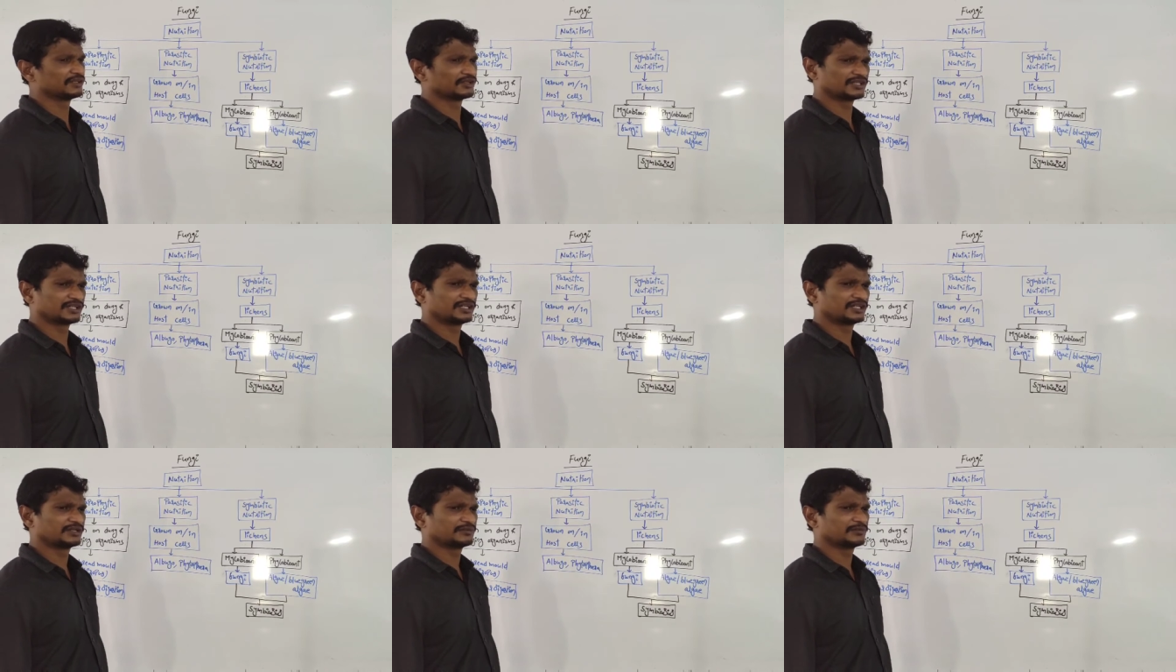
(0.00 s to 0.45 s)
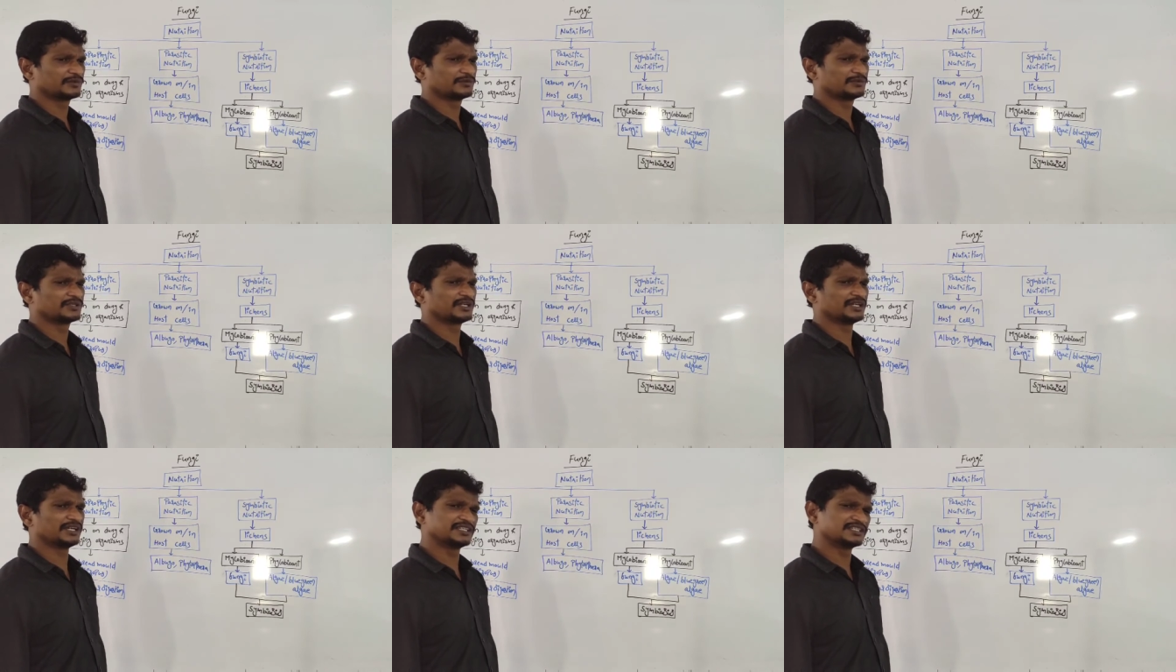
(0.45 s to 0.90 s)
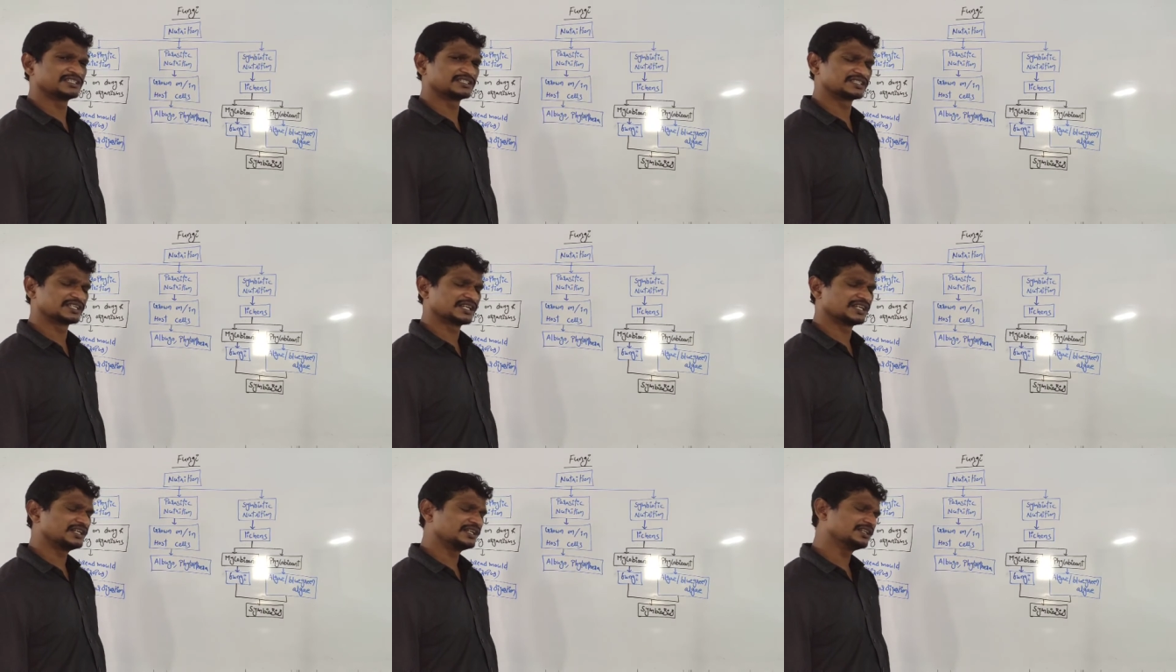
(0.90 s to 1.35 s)
Okay, maybe the
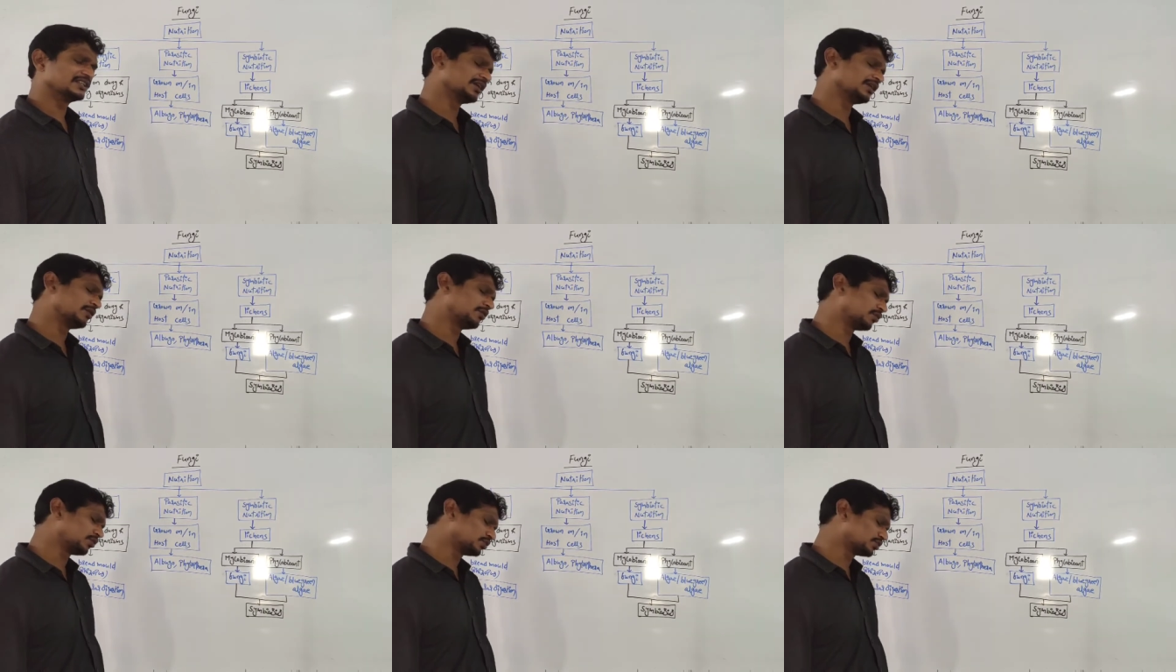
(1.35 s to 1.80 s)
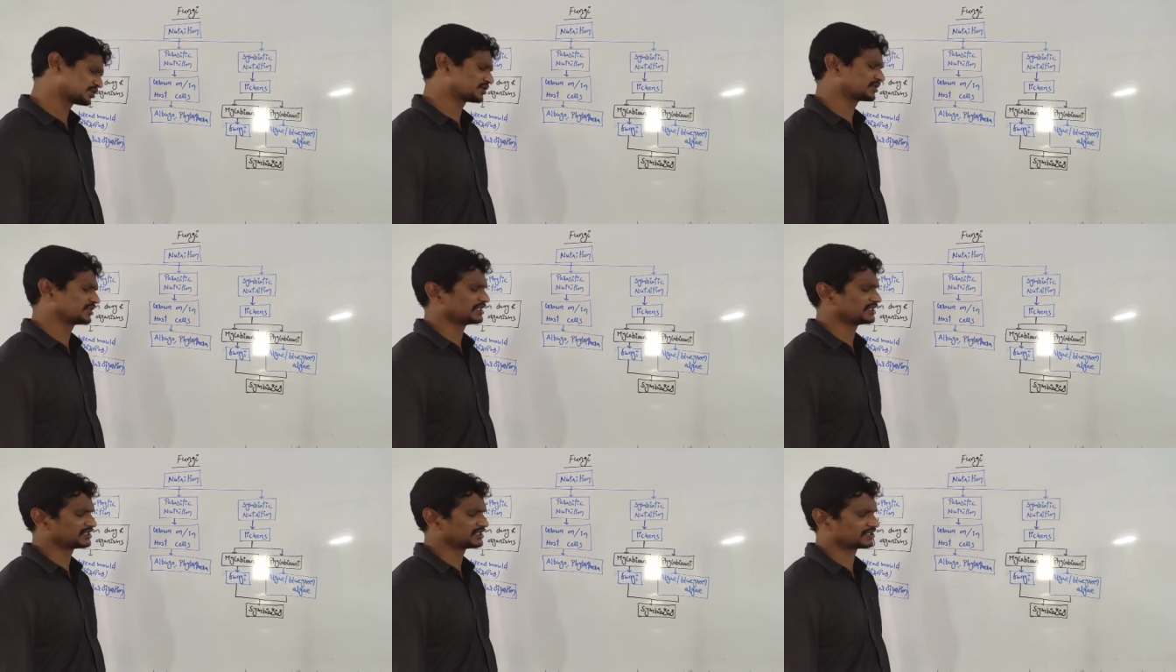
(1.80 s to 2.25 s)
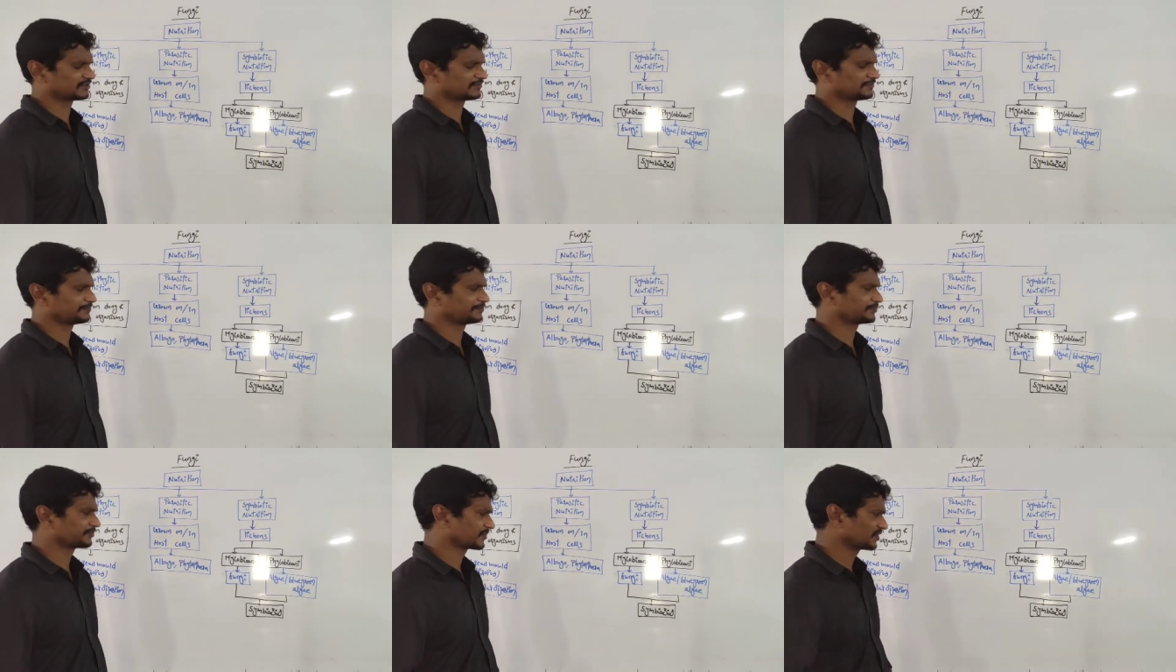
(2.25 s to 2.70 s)
inside the host cells.
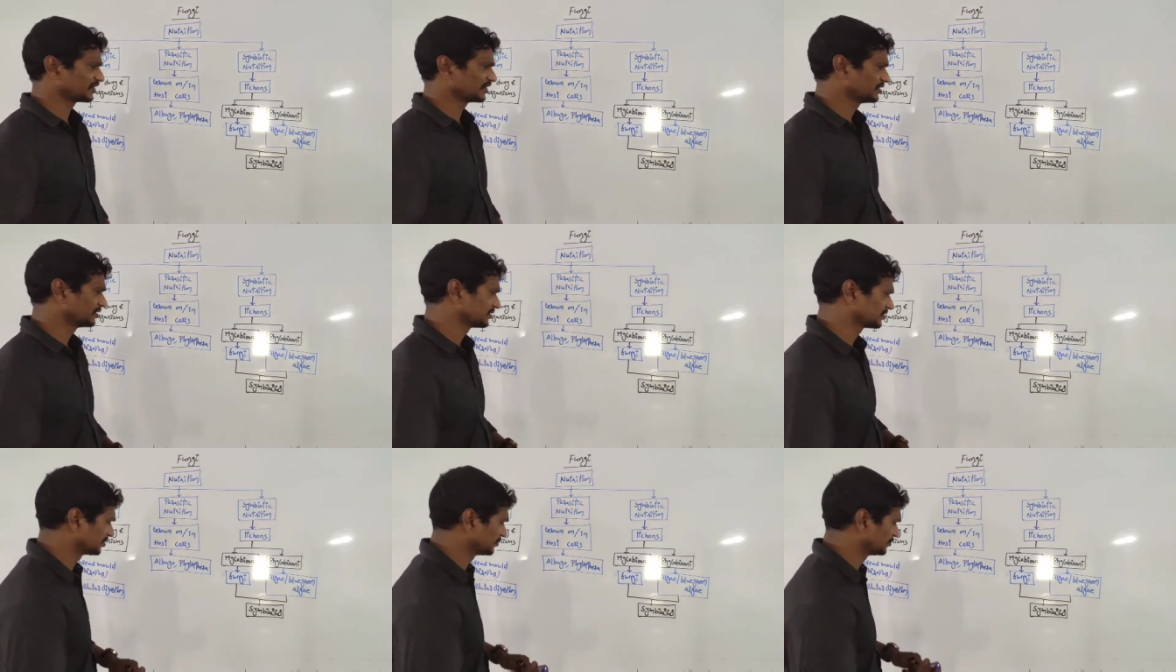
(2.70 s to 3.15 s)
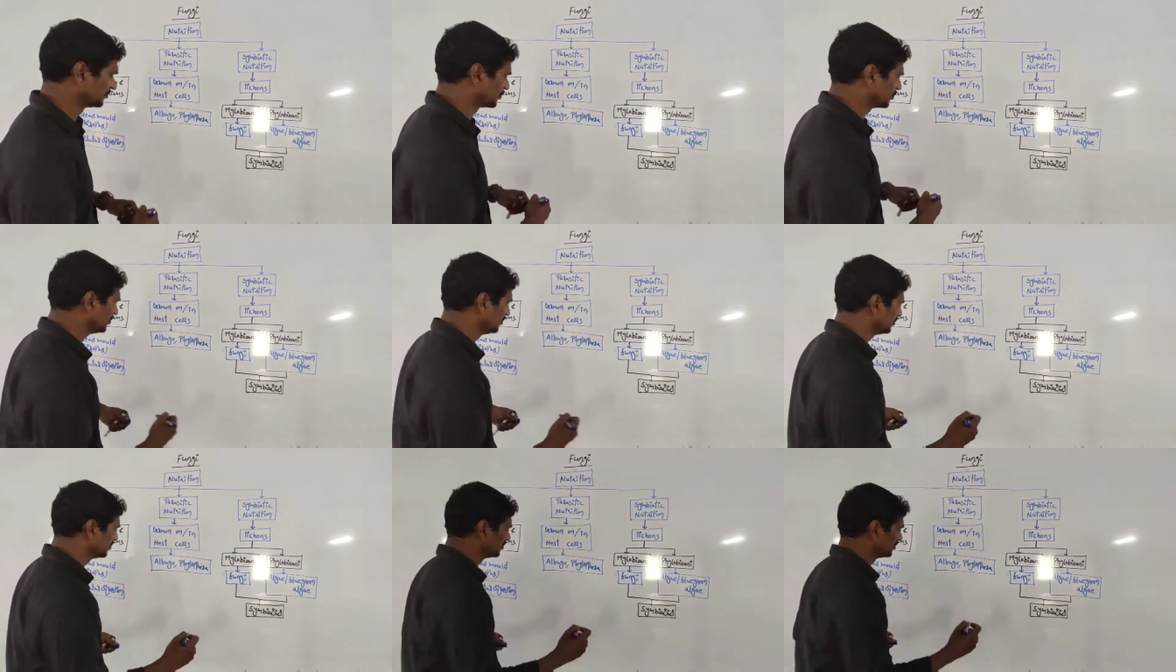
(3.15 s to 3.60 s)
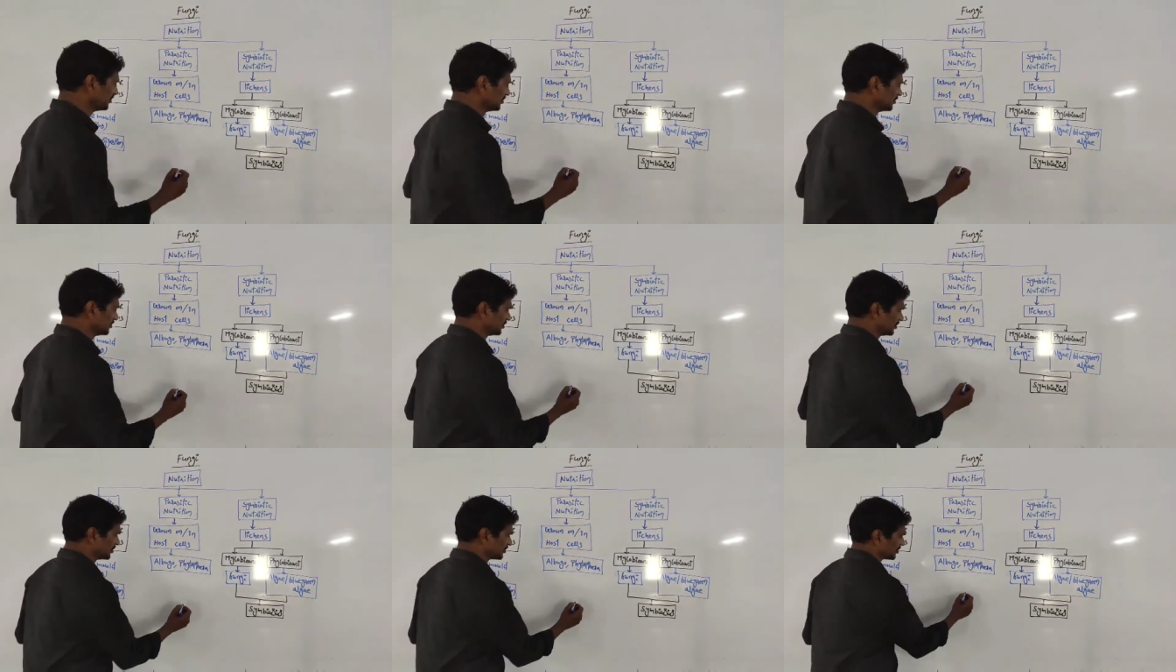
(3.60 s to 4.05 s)
Simple.
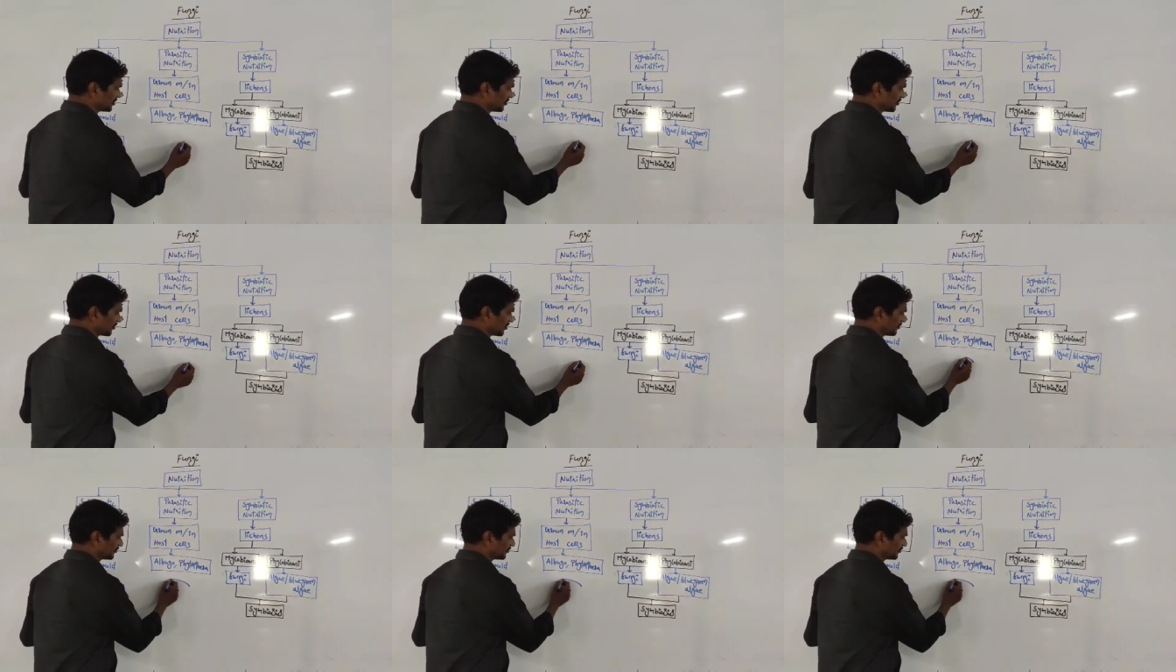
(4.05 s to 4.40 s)
This is one